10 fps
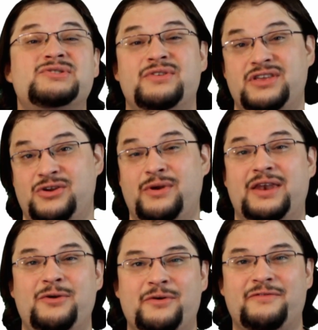so that you
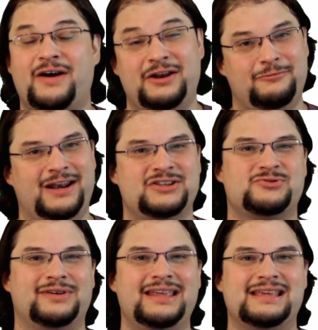get notified when
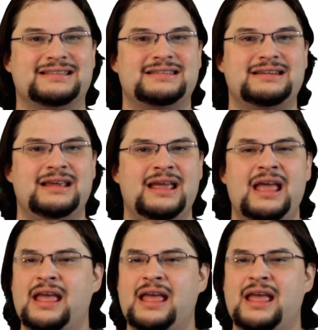it's released.